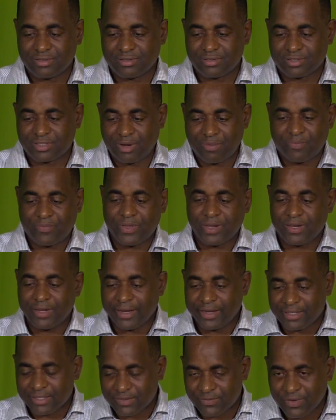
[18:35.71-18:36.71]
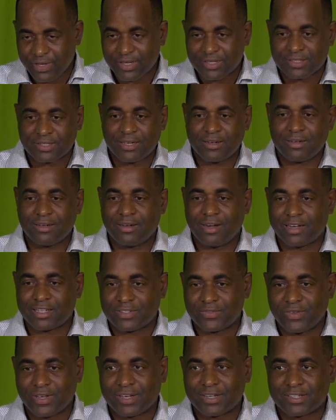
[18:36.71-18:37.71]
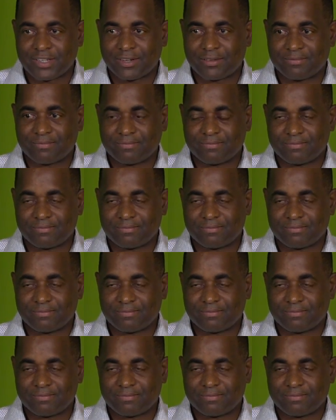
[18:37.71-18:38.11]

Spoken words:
Something needs fixing, let's fix it.